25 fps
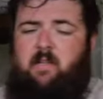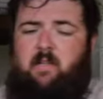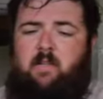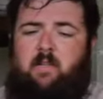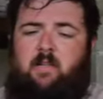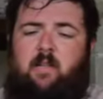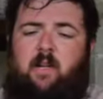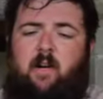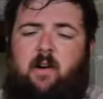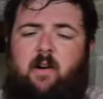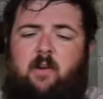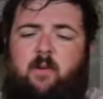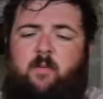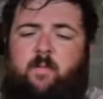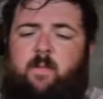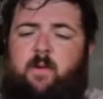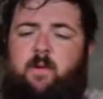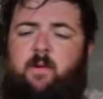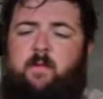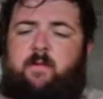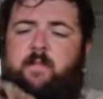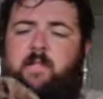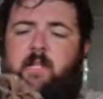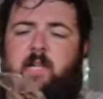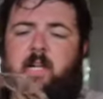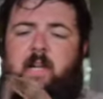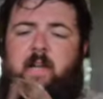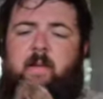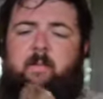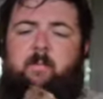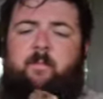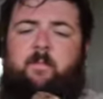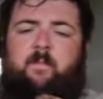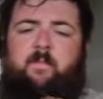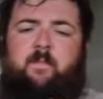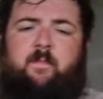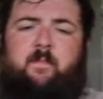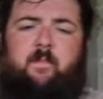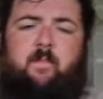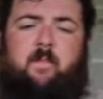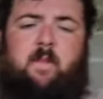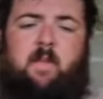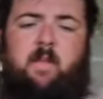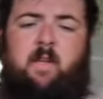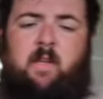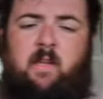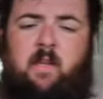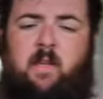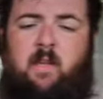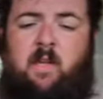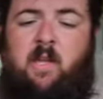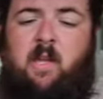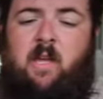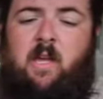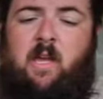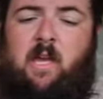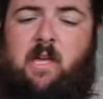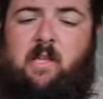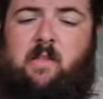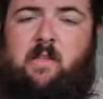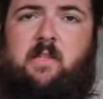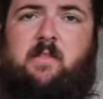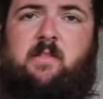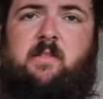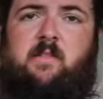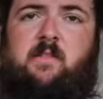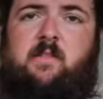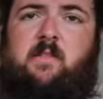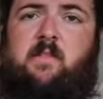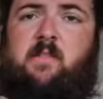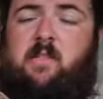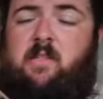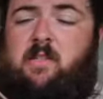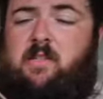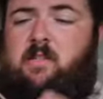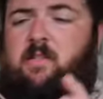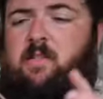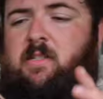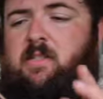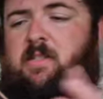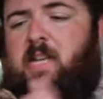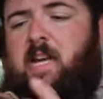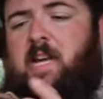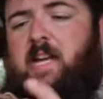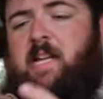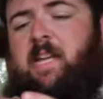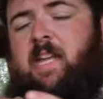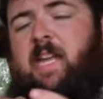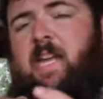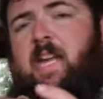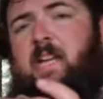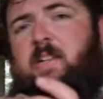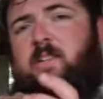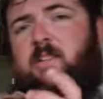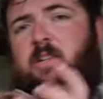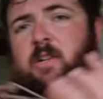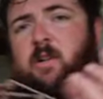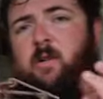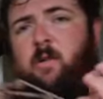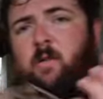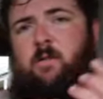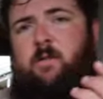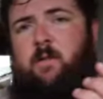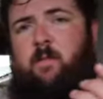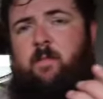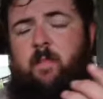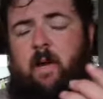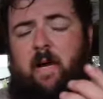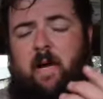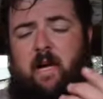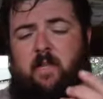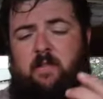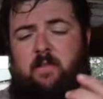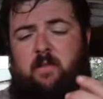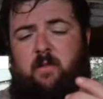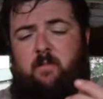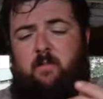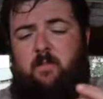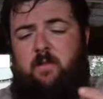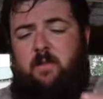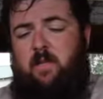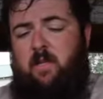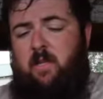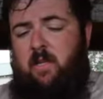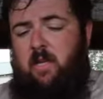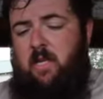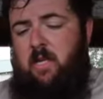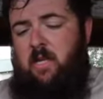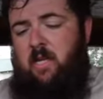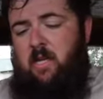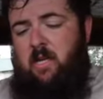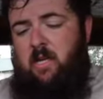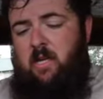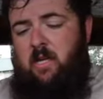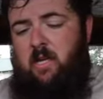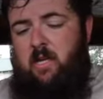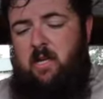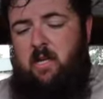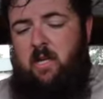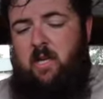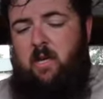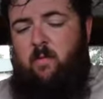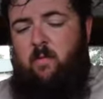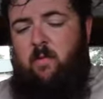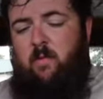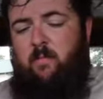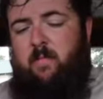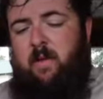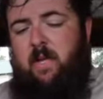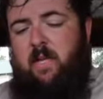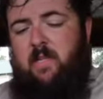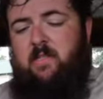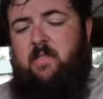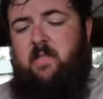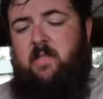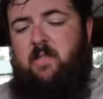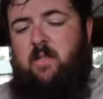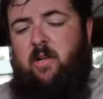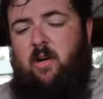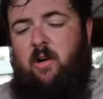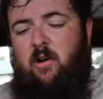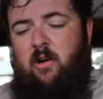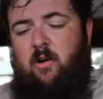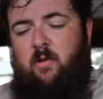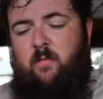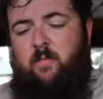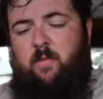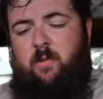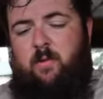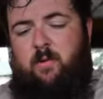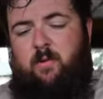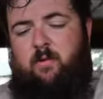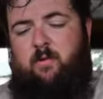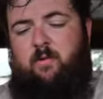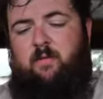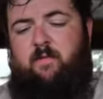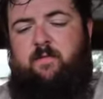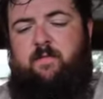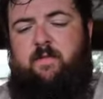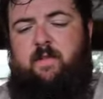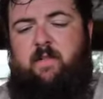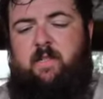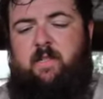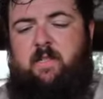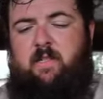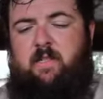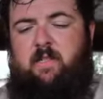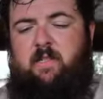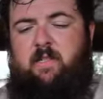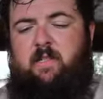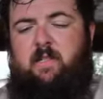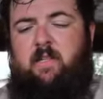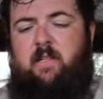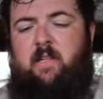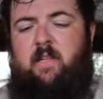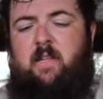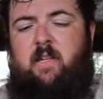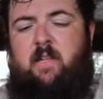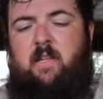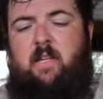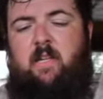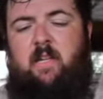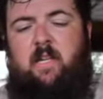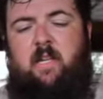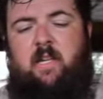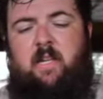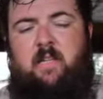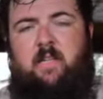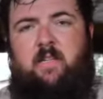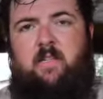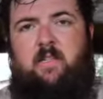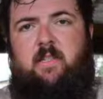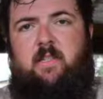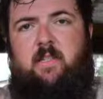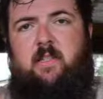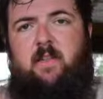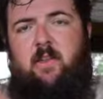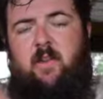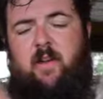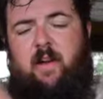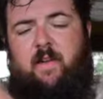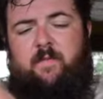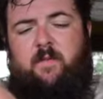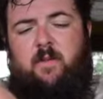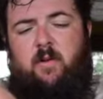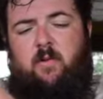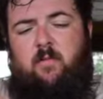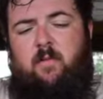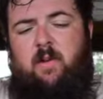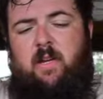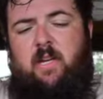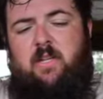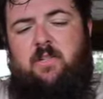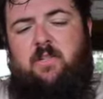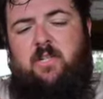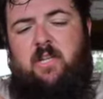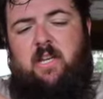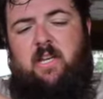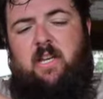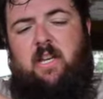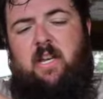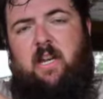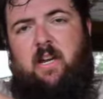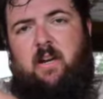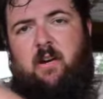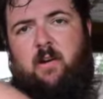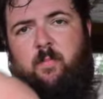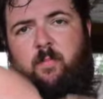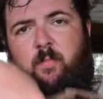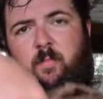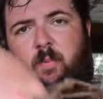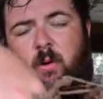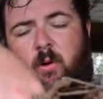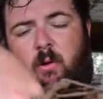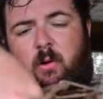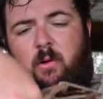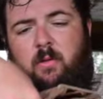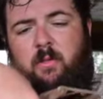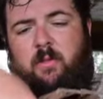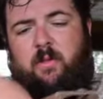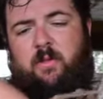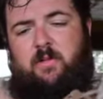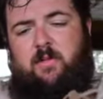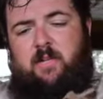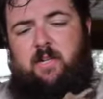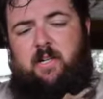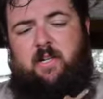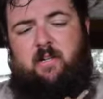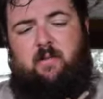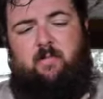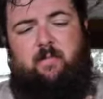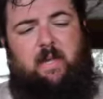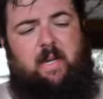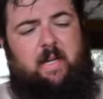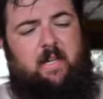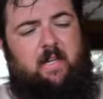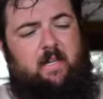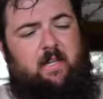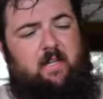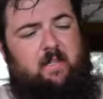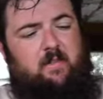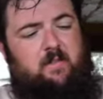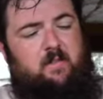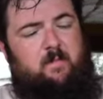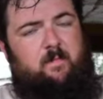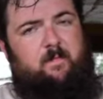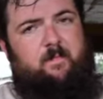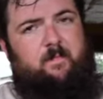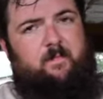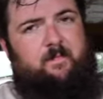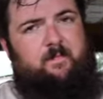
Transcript: dog-proof trap, and this is designed to catch coons and possums. And what makes it dog-proof is you have to reach in here to pull the trigger mechanism.